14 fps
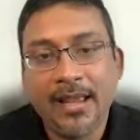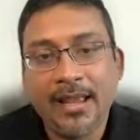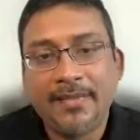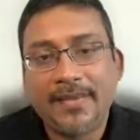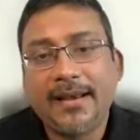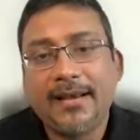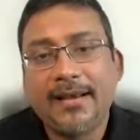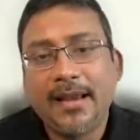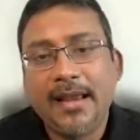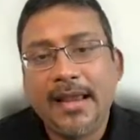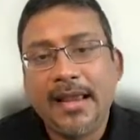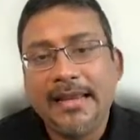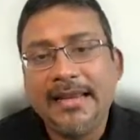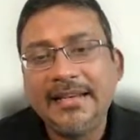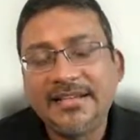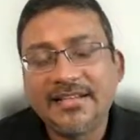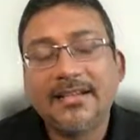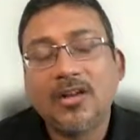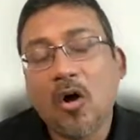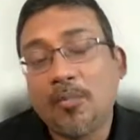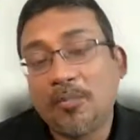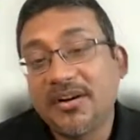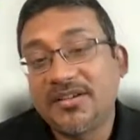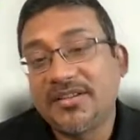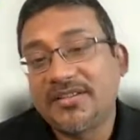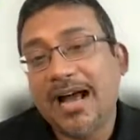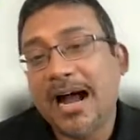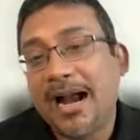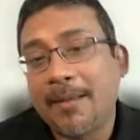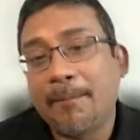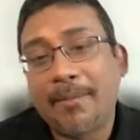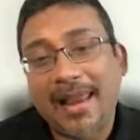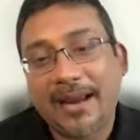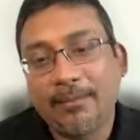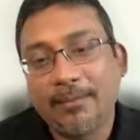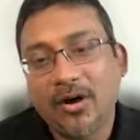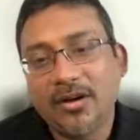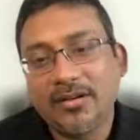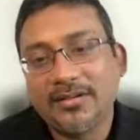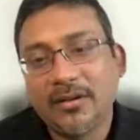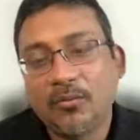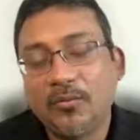Then internal operations are a black box,